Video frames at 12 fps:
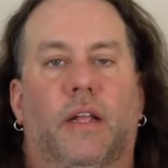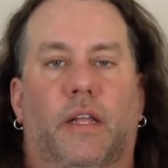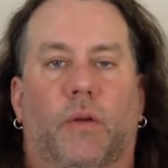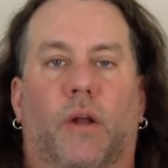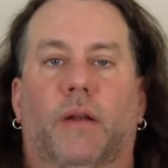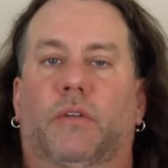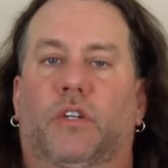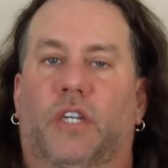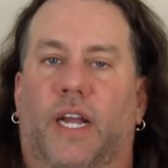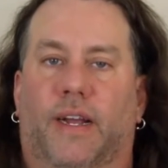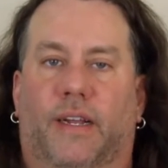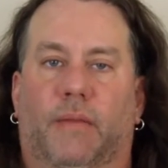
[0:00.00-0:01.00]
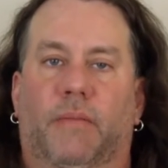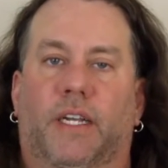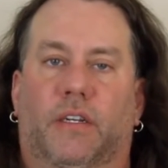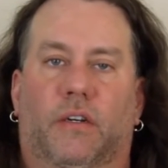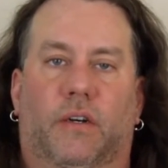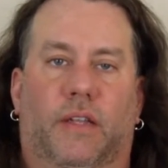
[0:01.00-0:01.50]
you want to check and make
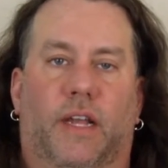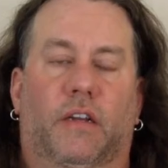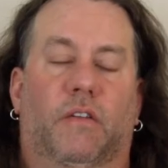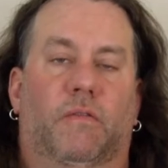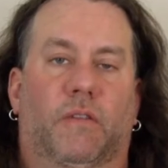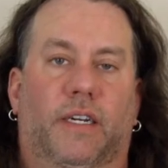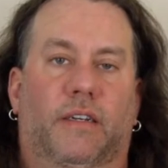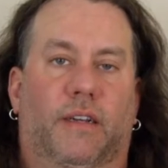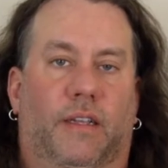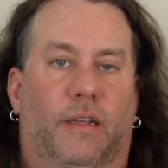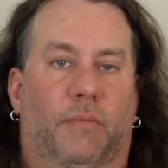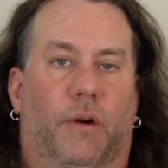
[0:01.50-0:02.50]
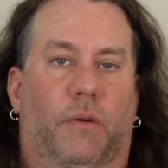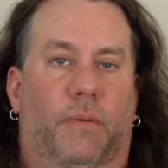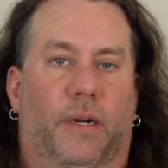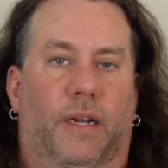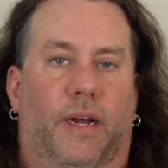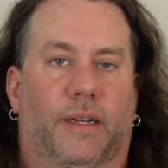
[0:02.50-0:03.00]
sure that you're reaching the
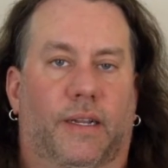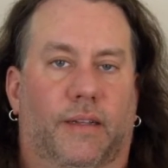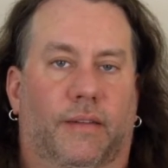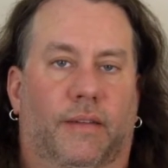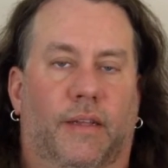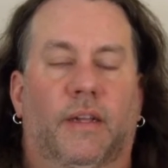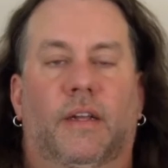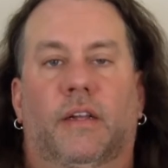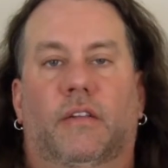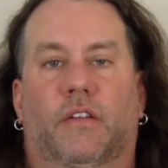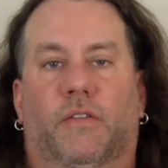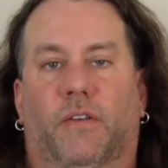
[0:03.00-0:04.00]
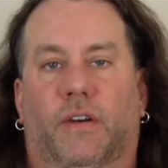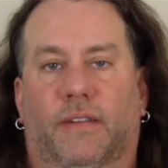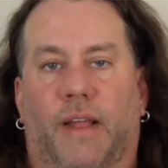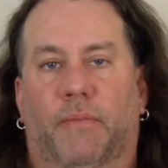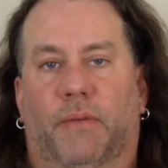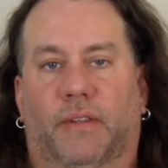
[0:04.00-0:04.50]
appropriate audience. So for
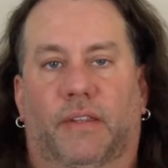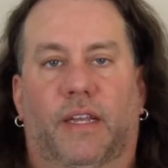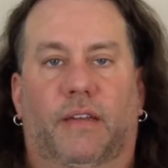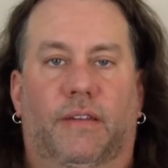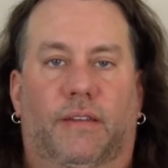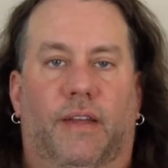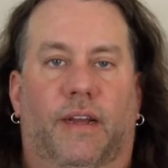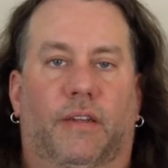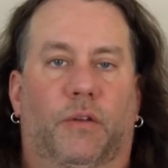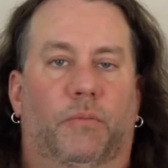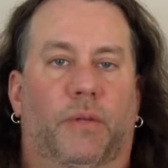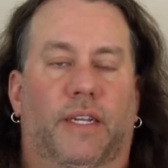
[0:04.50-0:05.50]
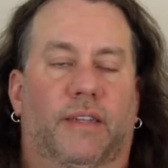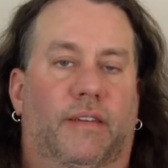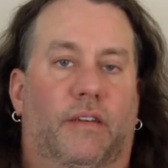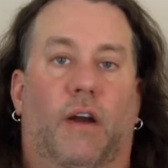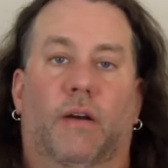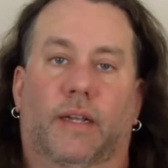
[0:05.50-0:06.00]
example, say you decide to place
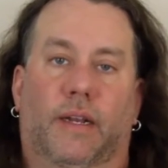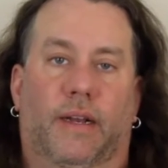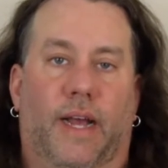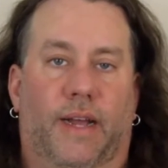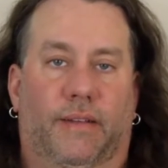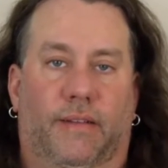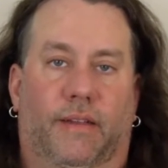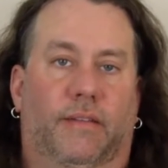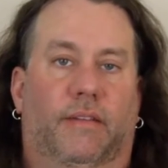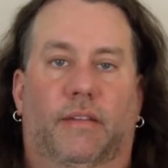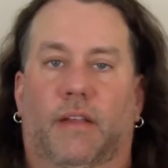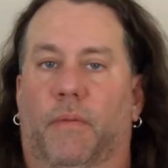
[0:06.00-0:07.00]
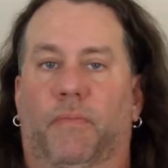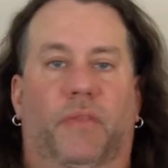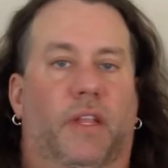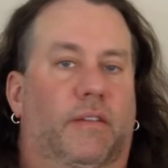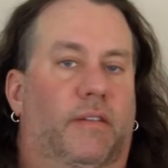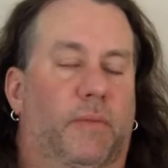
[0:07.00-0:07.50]
targeted ads on some
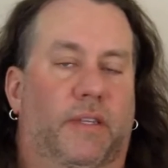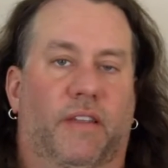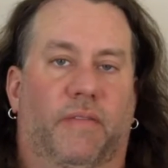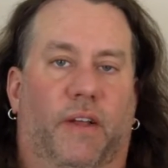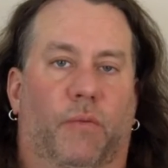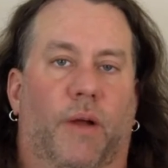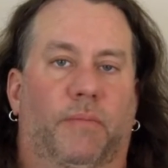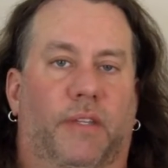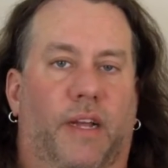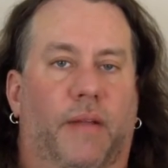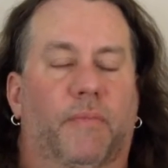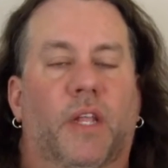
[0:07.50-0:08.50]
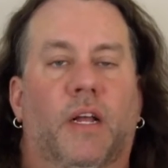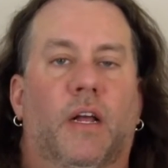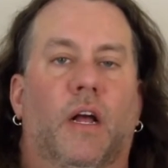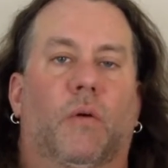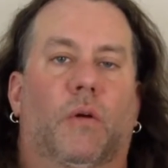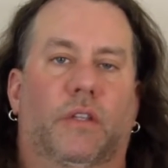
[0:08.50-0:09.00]
specific website.
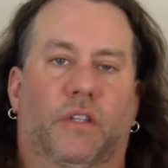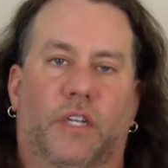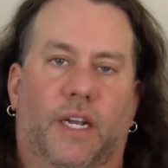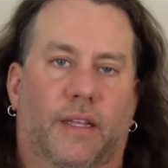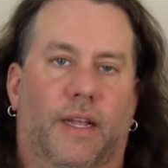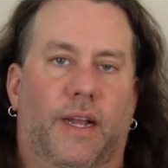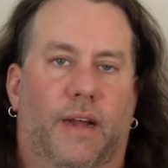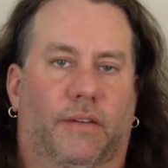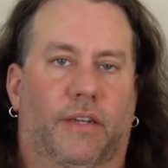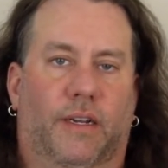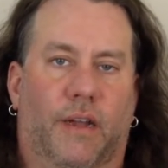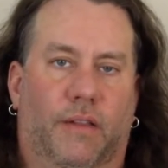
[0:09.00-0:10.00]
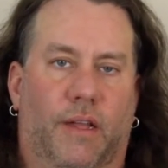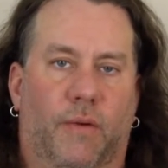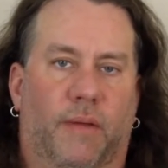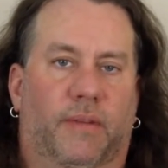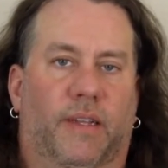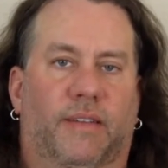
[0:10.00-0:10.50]
Well, check that out. Check out that
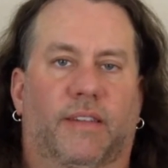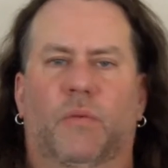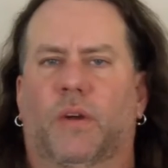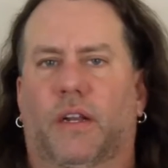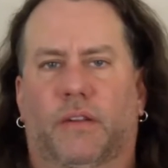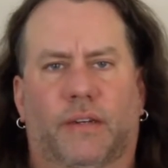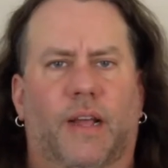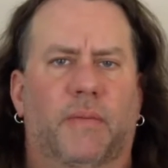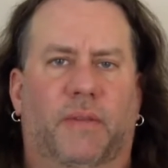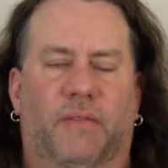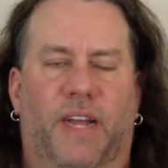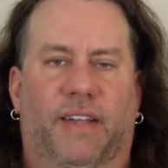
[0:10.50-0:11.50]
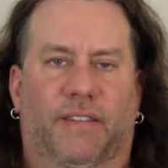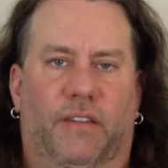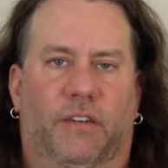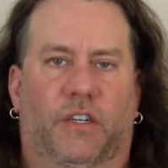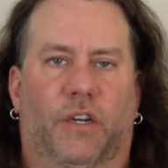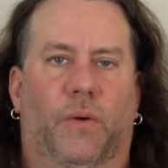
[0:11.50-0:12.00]
website. See what other types of ads
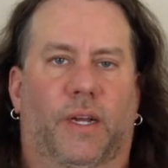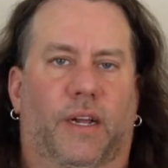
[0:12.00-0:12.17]
they're showing